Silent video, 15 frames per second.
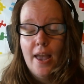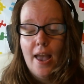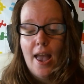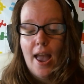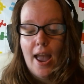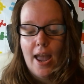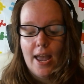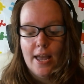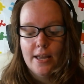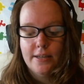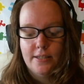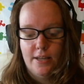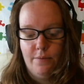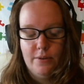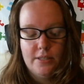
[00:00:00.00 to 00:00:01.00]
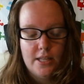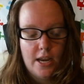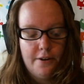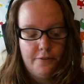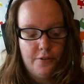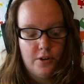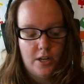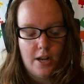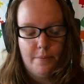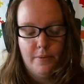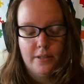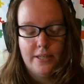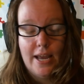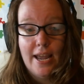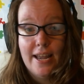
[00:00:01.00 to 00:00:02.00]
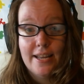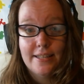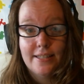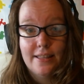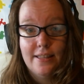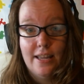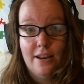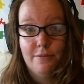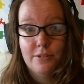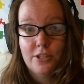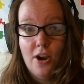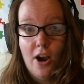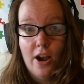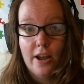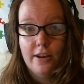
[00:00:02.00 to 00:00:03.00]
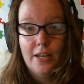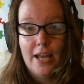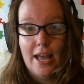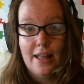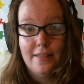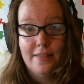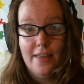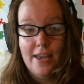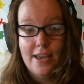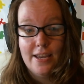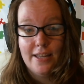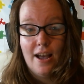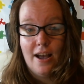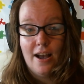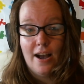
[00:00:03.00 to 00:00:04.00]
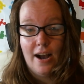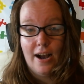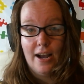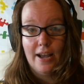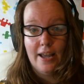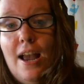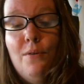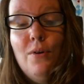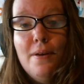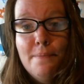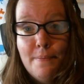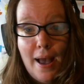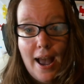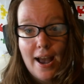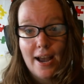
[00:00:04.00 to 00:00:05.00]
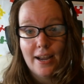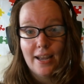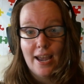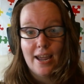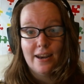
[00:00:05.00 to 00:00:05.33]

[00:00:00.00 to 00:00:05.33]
And it was there for a couple of days and then it was gone. And then I went back and